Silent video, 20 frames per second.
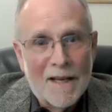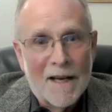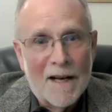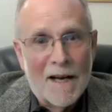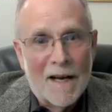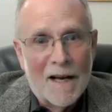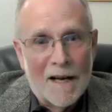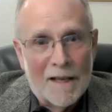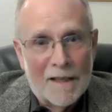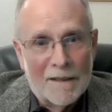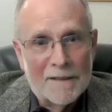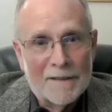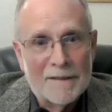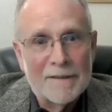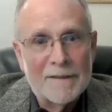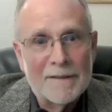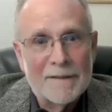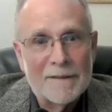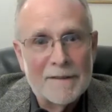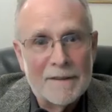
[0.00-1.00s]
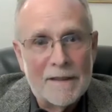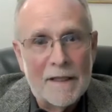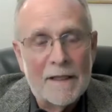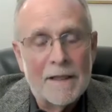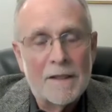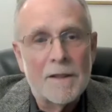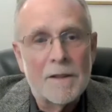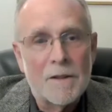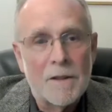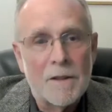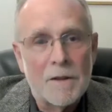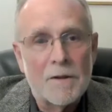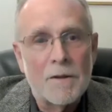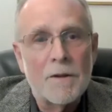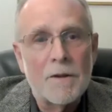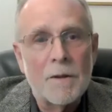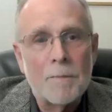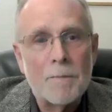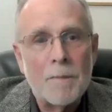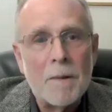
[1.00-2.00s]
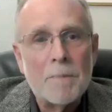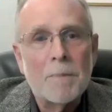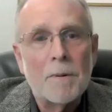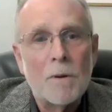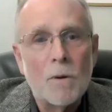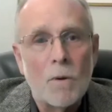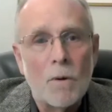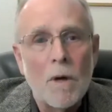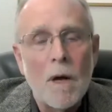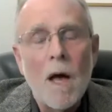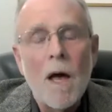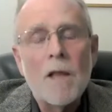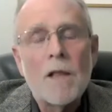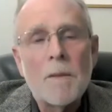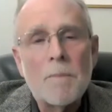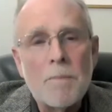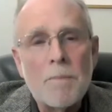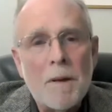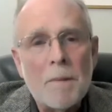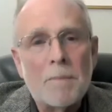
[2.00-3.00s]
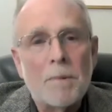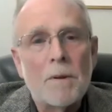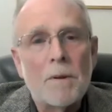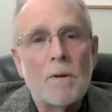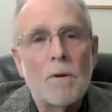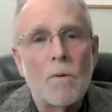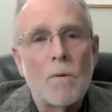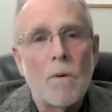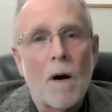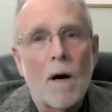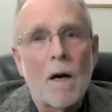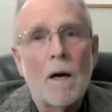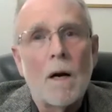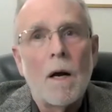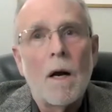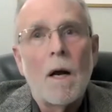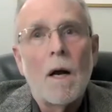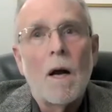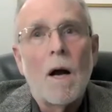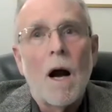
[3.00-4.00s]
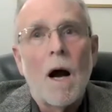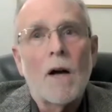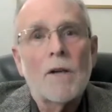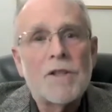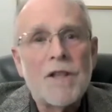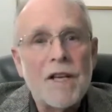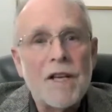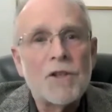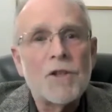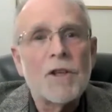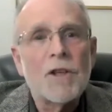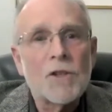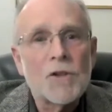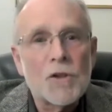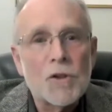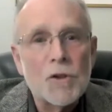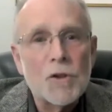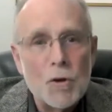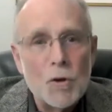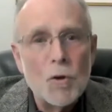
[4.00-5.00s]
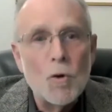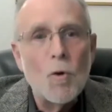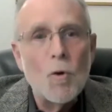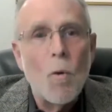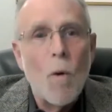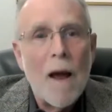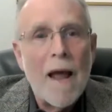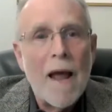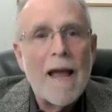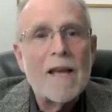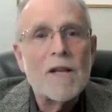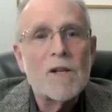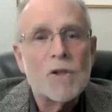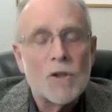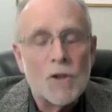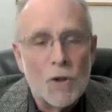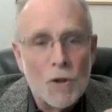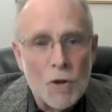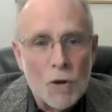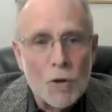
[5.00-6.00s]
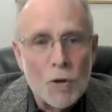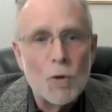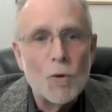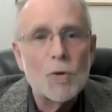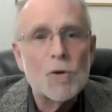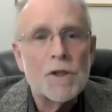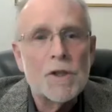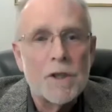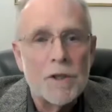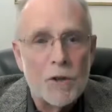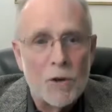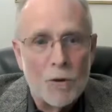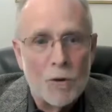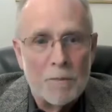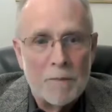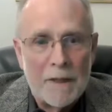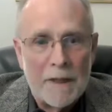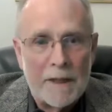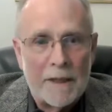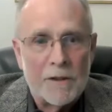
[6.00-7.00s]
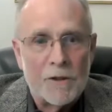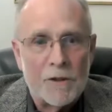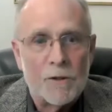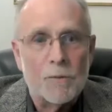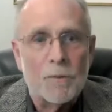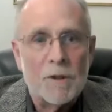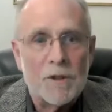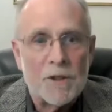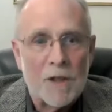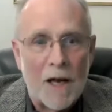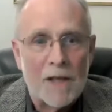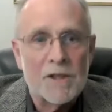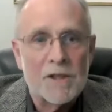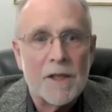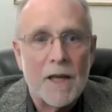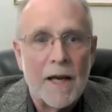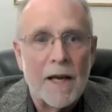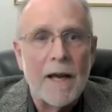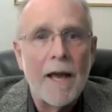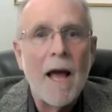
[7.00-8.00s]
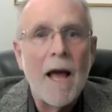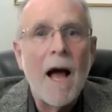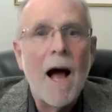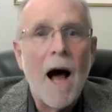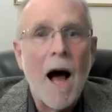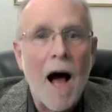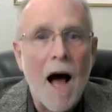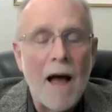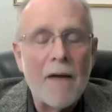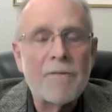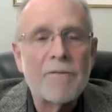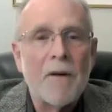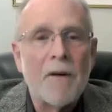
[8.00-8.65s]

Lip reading: the people who are teaching us new ways to use the new means, which I say I